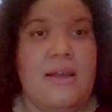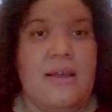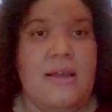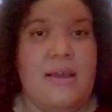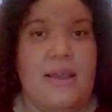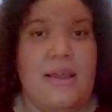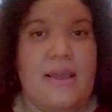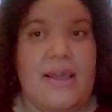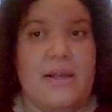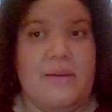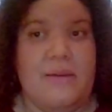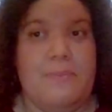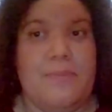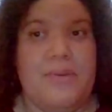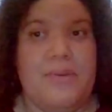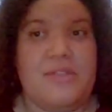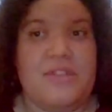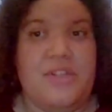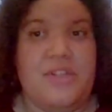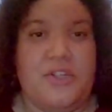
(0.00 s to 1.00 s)
in
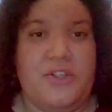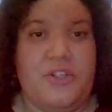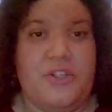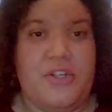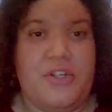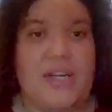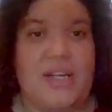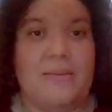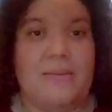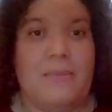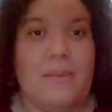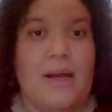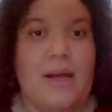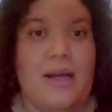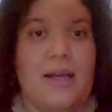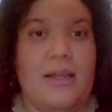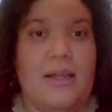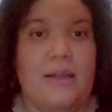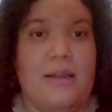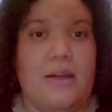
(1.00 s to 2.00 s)
particular in
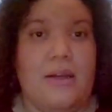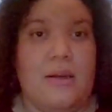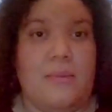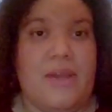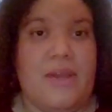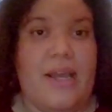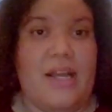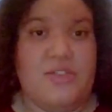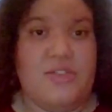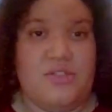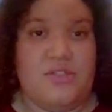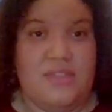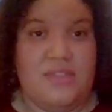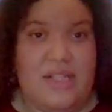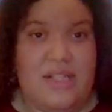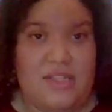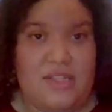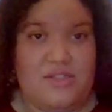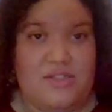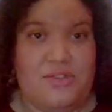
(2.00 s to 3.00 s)
my
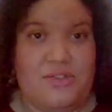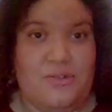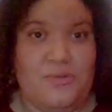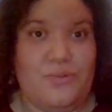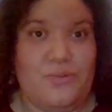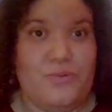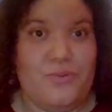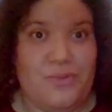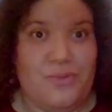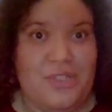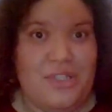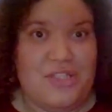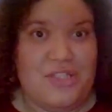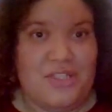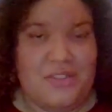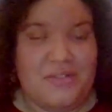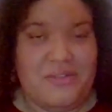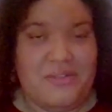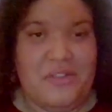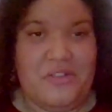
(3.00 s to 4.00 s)
gastrointestinal
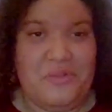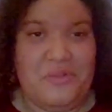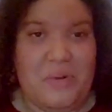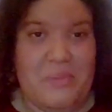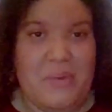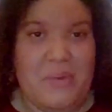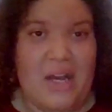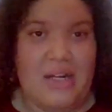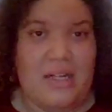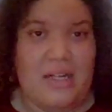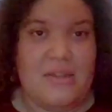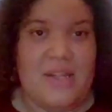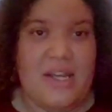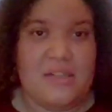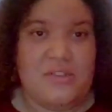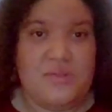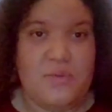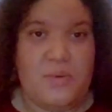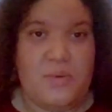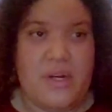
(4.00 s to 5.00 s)
region of my body.
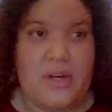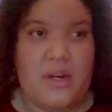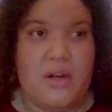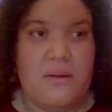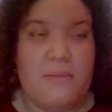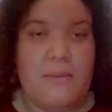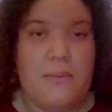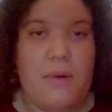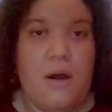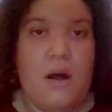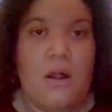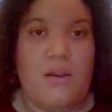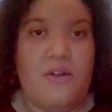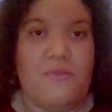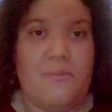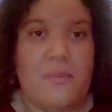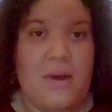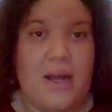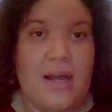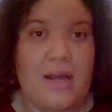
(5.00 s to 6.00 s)
That's where all
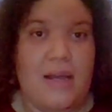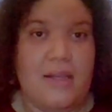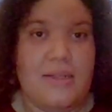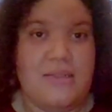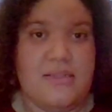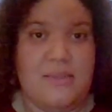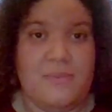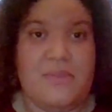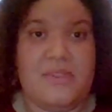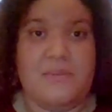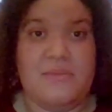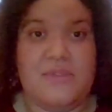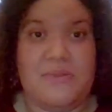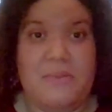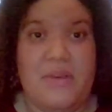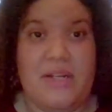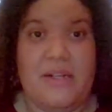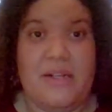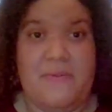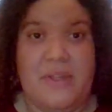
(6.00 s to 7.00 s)
of my
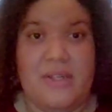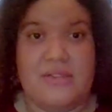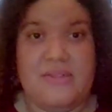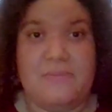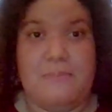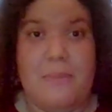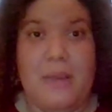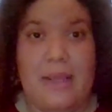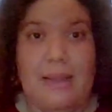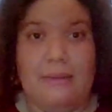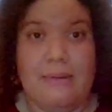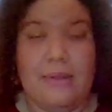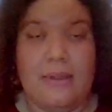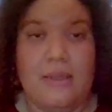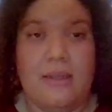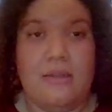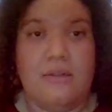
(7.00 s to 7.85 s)
symptoms manifest mainly